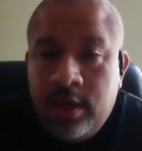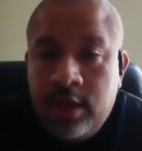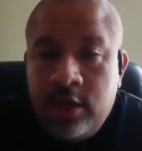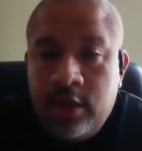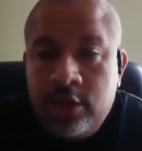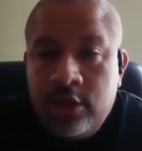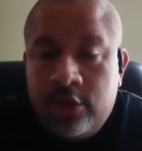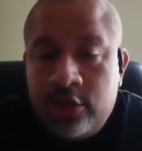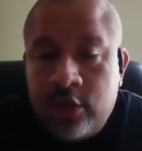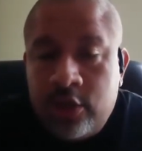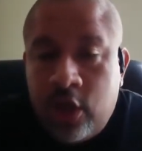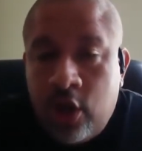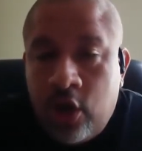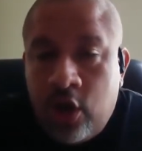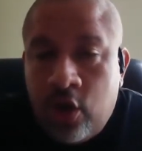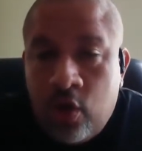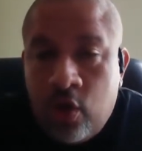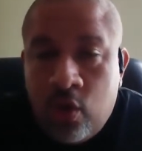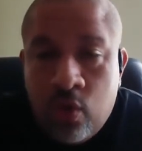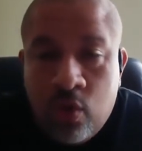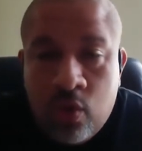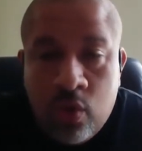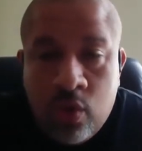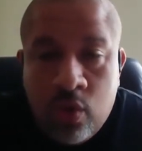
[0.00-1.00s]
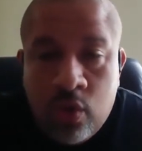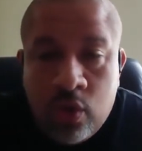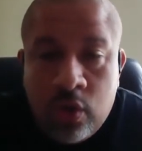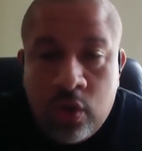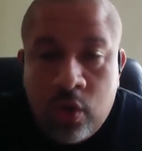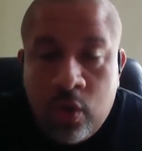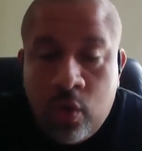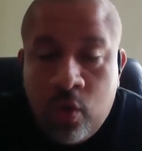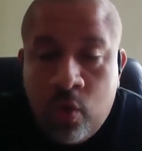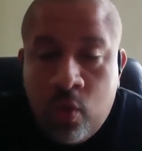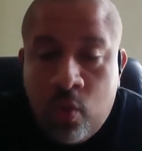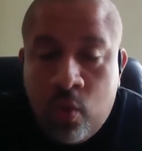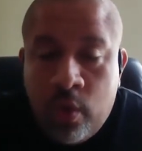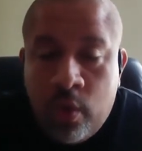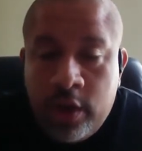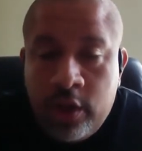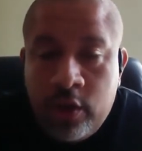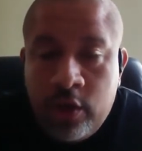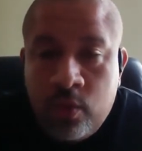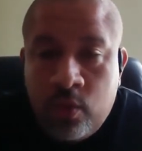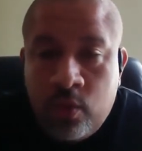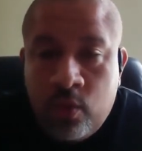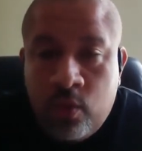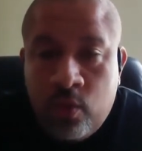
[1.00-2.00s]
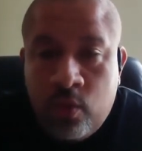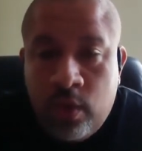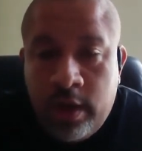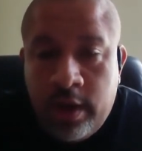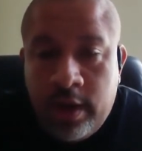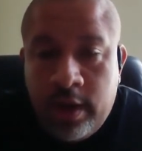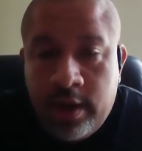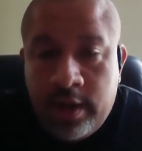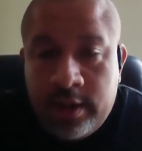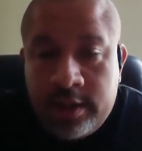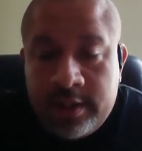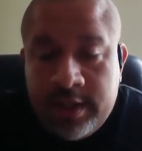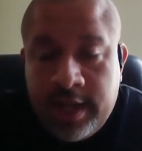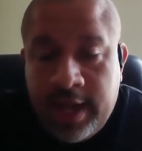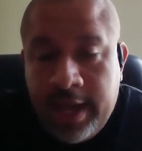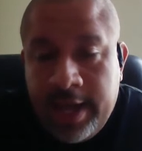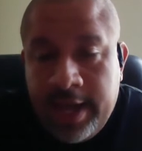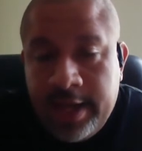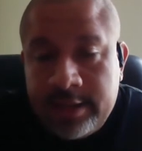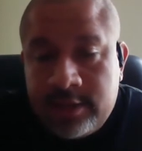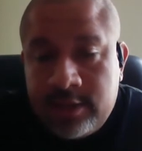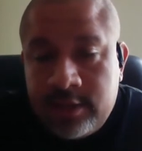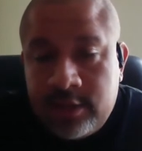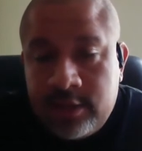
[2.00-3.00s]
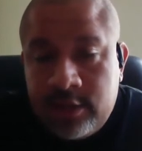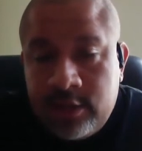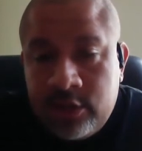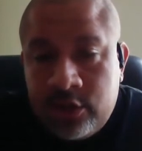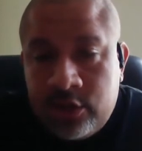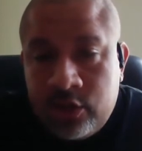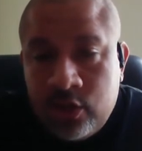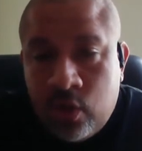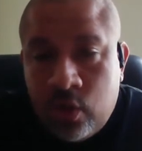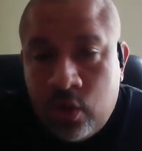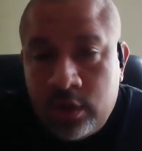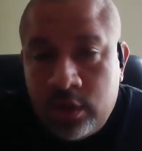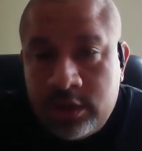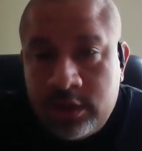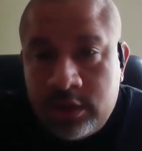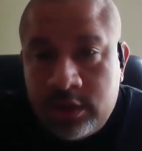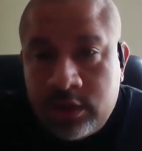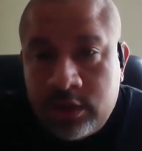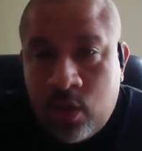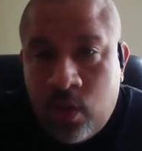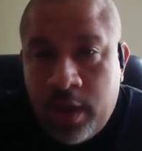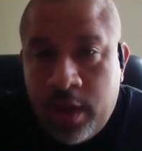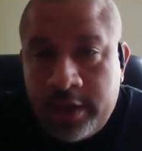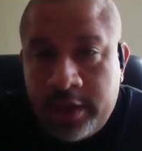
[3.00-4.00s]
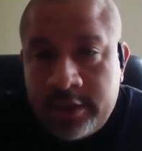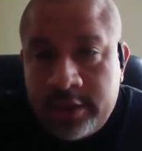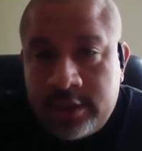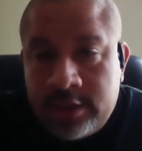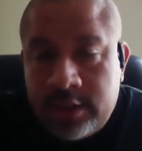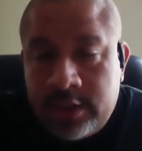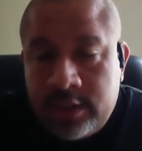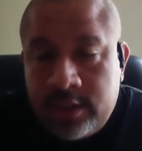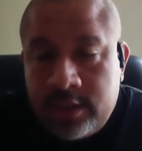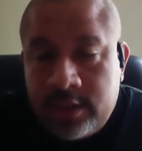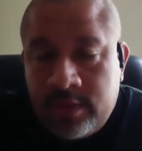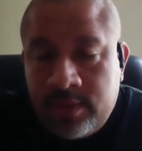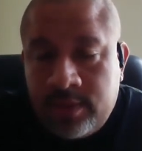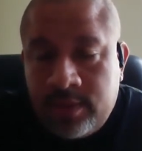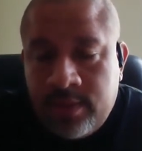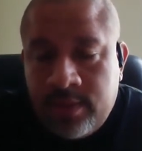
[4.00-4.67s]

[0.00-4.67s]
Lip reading: So when to answer George's question,